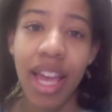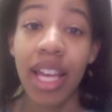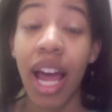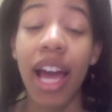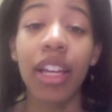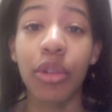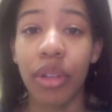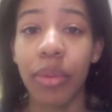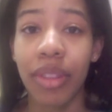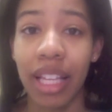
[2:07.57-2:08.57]
And I
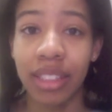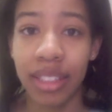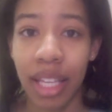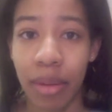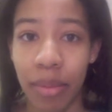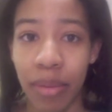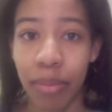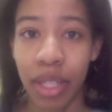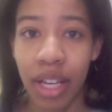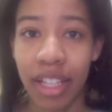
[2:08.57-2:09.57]
agree with that statement,
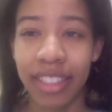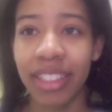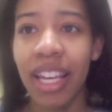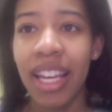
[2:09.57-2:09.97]
because